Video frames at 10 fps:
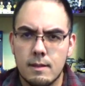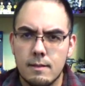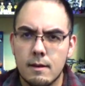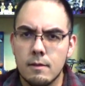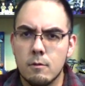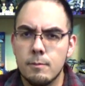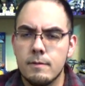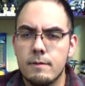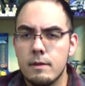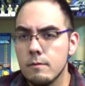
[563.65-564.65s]
guitarra de
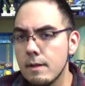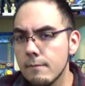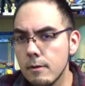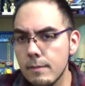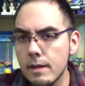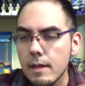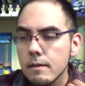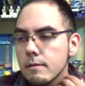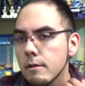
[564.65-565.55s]
golpe videos? Not very many.